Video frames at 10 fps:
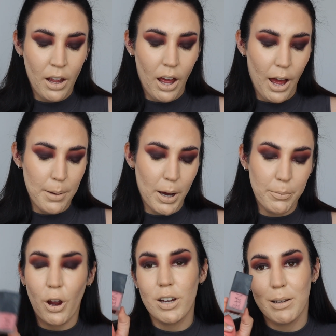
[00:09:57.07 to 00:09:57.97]
I'm
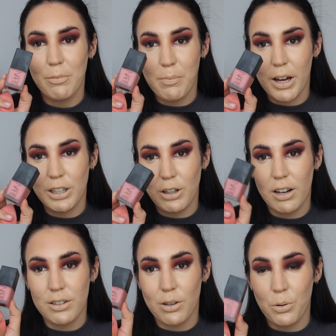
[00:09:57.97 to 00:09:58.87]
going in with my
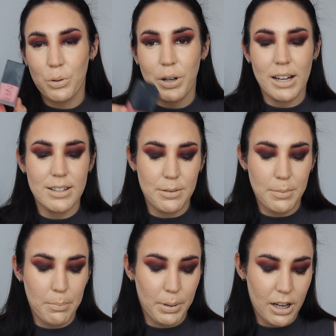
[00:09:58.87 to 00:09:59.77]
Nars
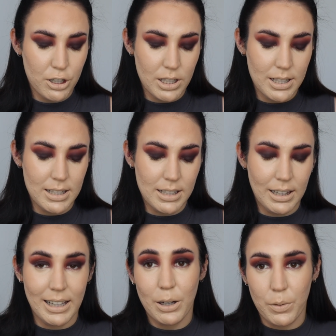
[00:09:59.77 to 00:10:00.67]
Orgasm blush. This is the
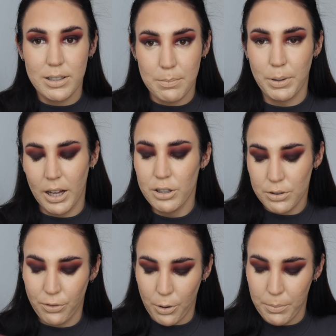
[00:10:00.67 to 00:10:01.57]
liquid blush
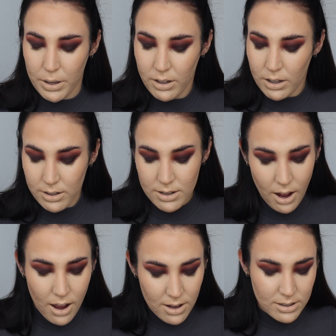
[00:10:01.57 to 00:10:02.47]
from
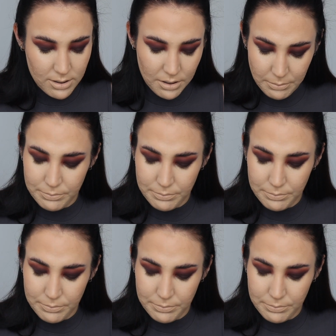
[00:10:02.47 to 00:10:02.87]
Nars.